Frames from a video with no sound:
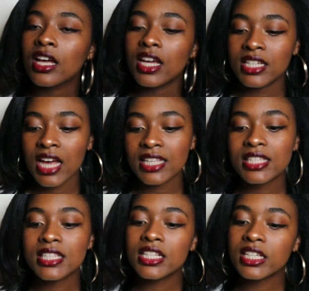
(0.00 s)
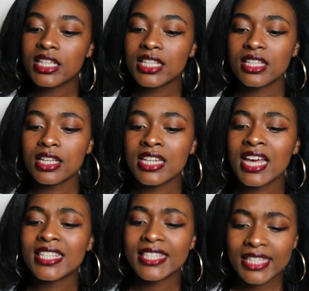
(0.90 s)
It
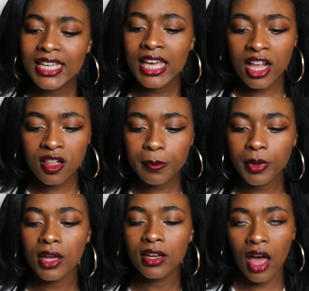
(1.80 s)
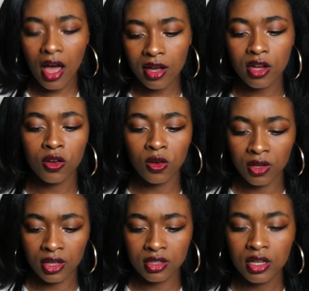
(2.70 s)
has sea kelp and argan
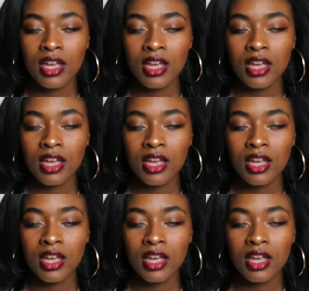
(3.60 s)
oil,